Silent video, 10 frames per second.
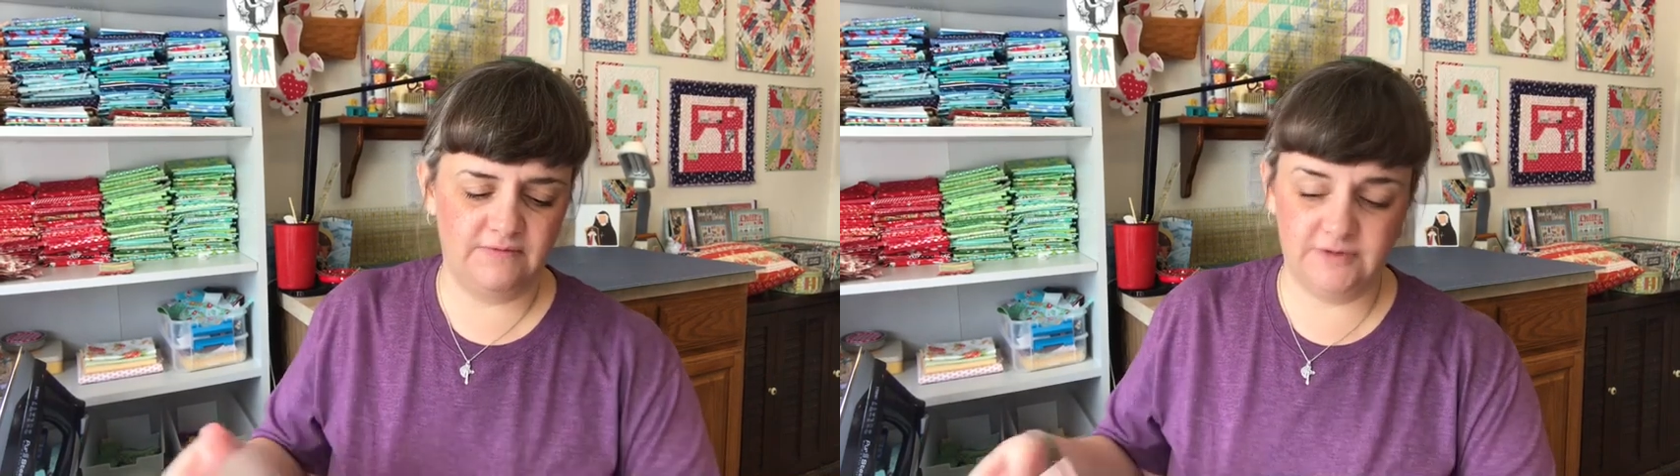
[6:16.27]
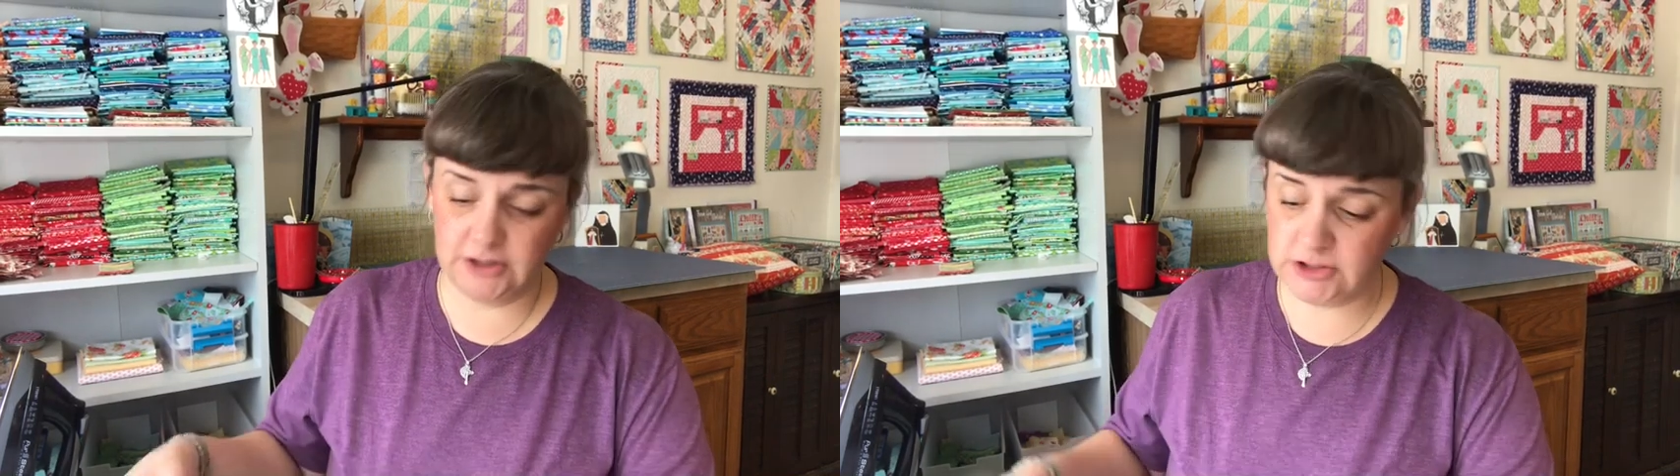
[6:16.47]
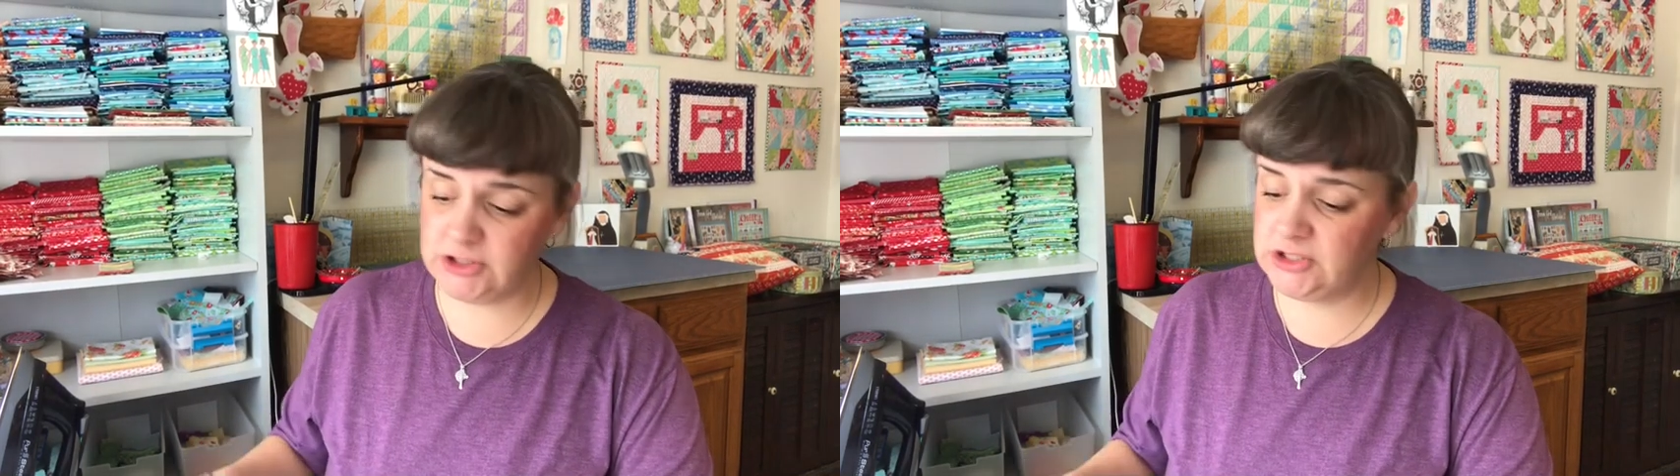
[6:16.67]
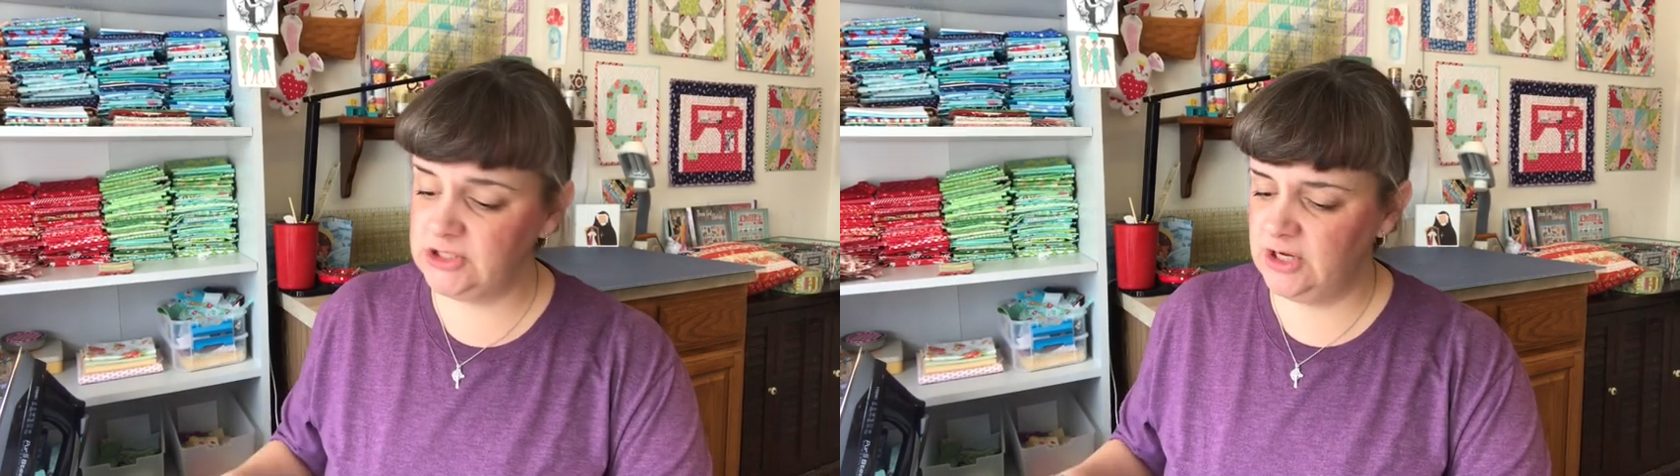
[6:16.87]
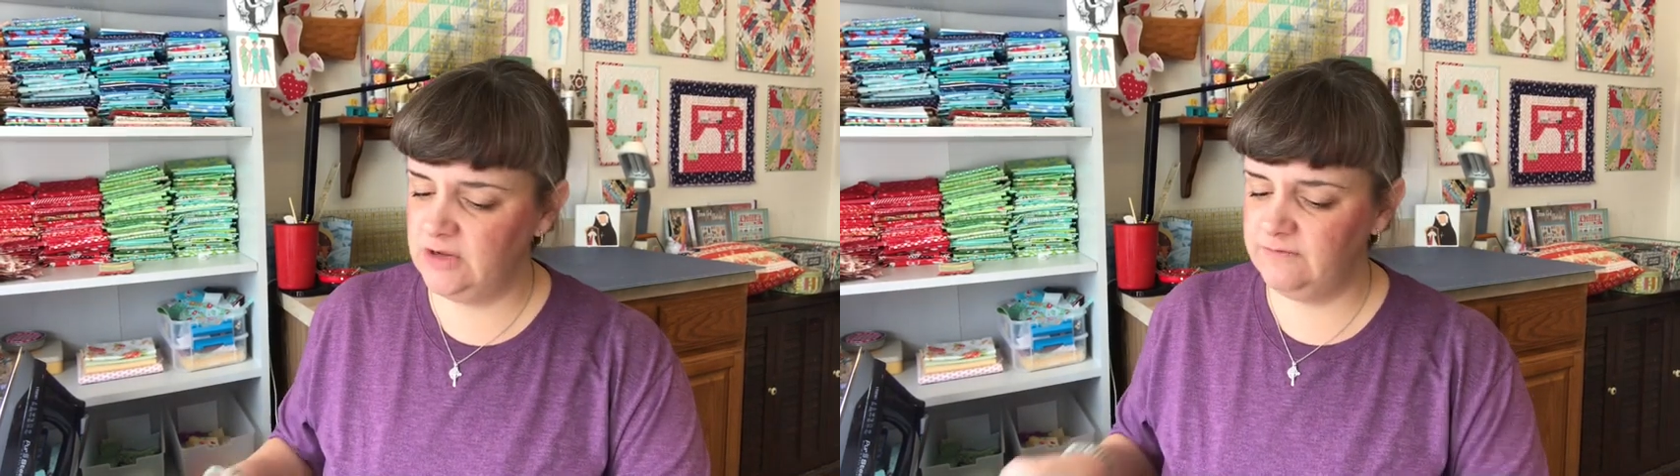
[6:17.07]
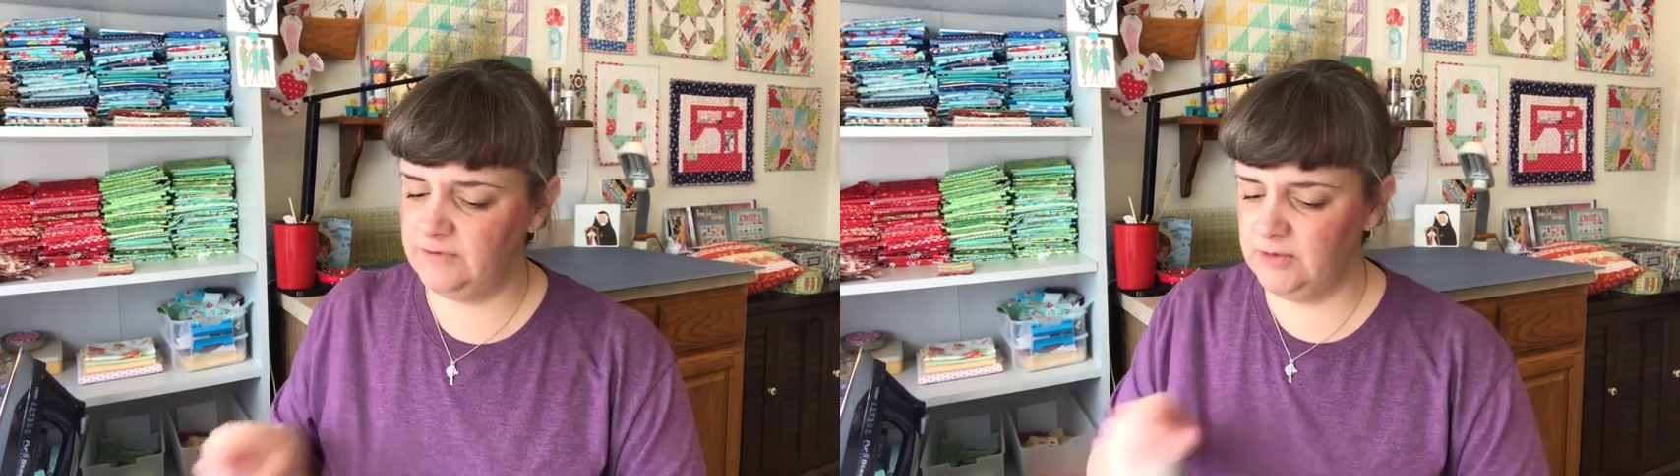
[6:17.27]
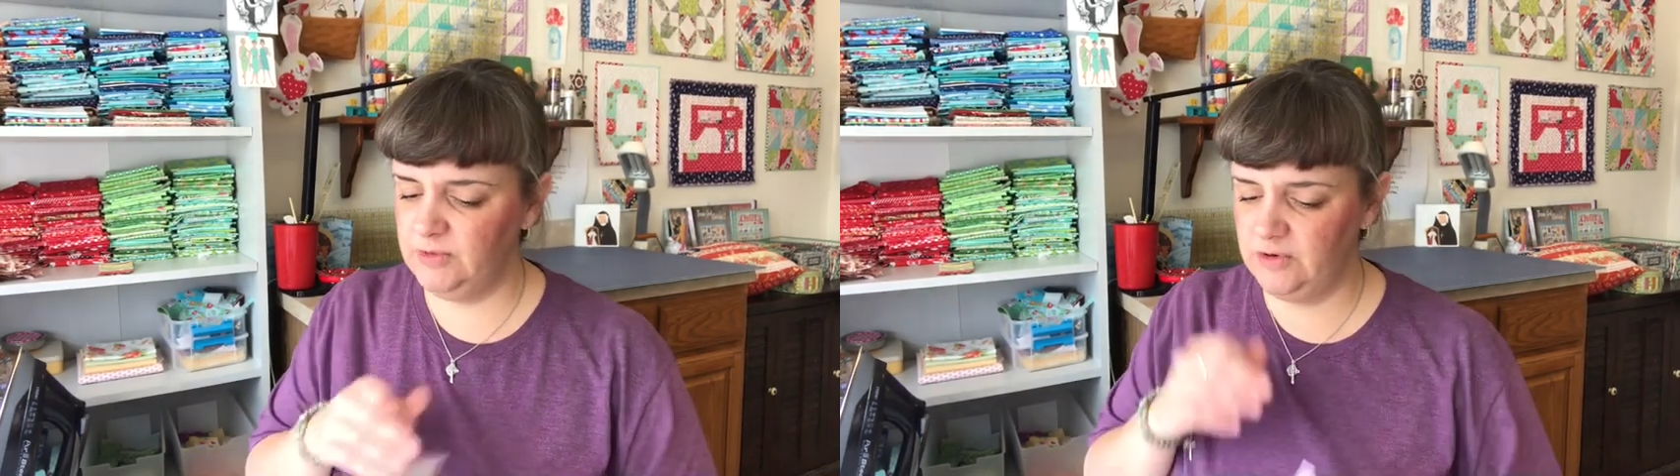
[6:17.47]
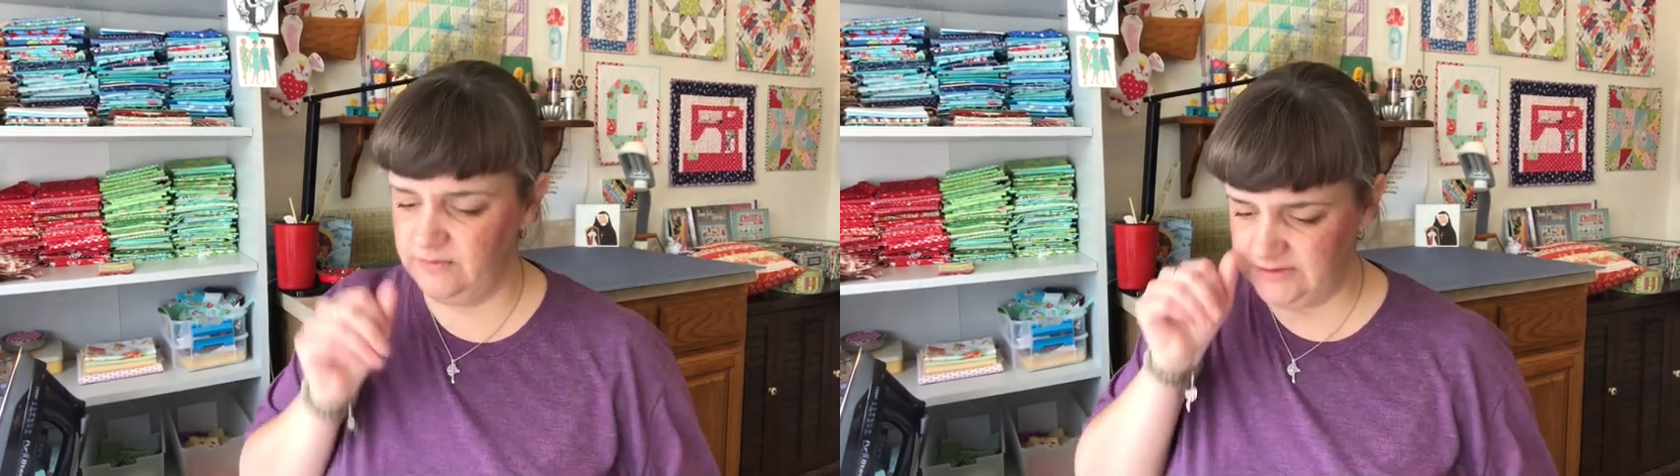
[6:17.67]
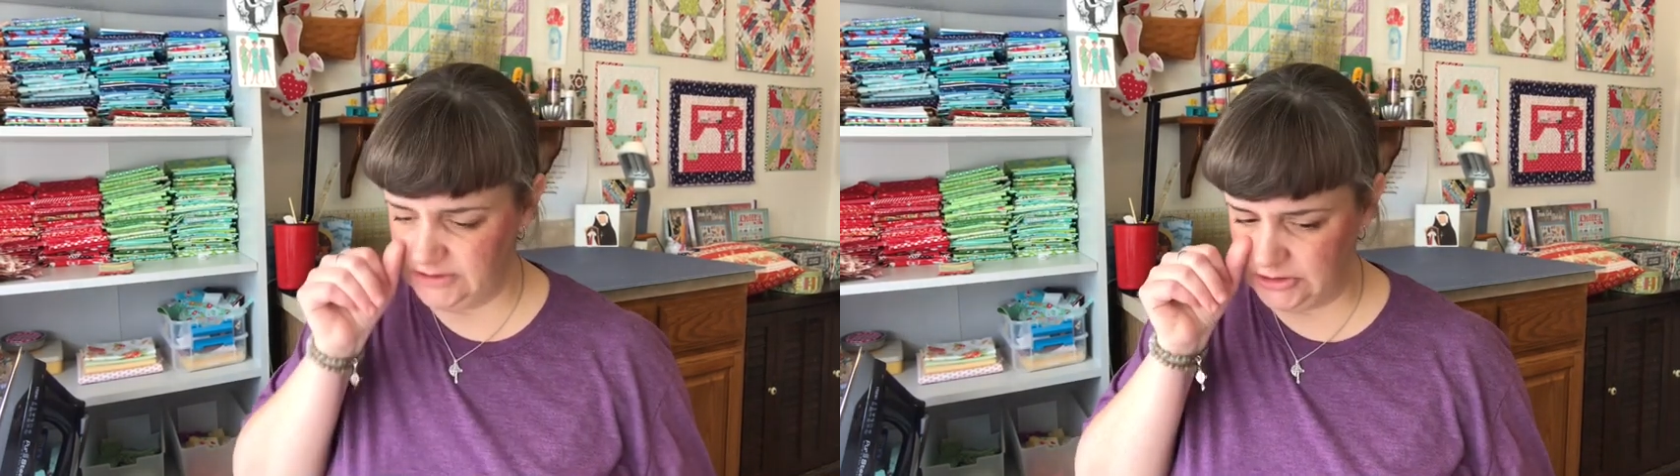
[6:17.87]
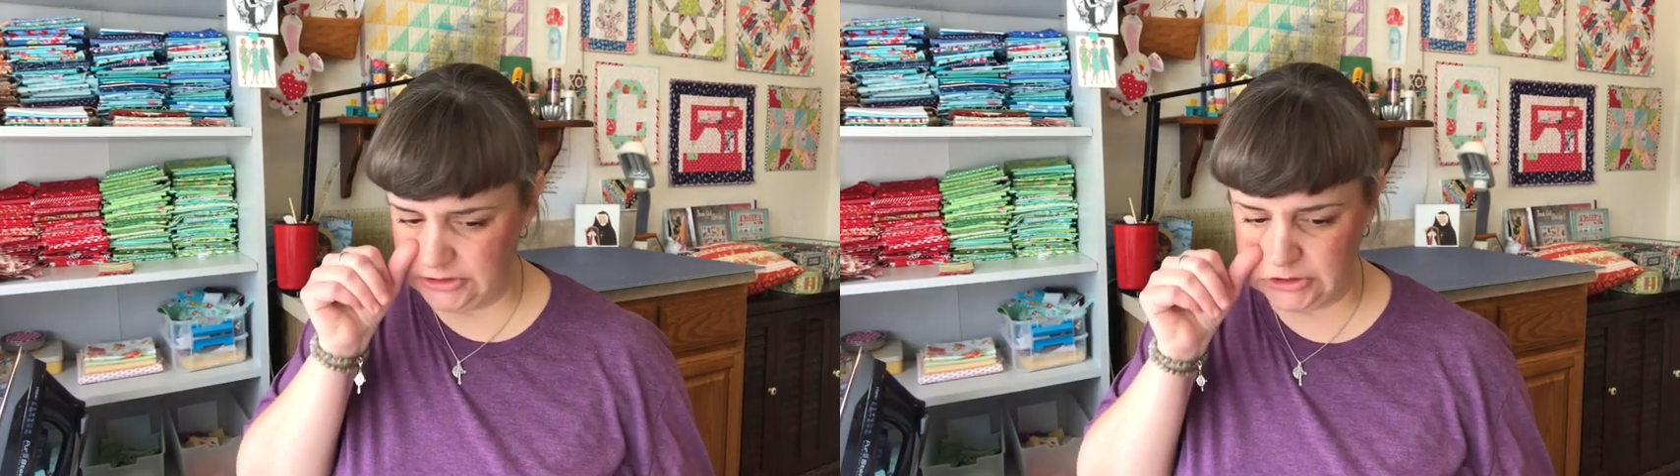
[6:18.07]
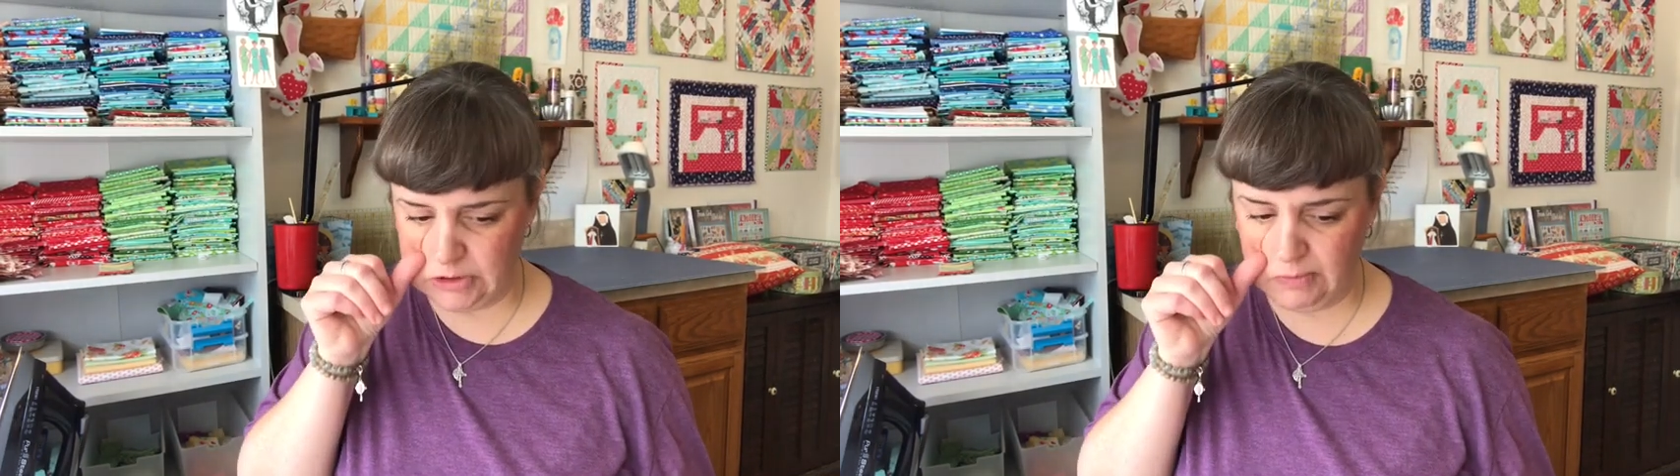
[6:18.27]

first Farm Girl Vintage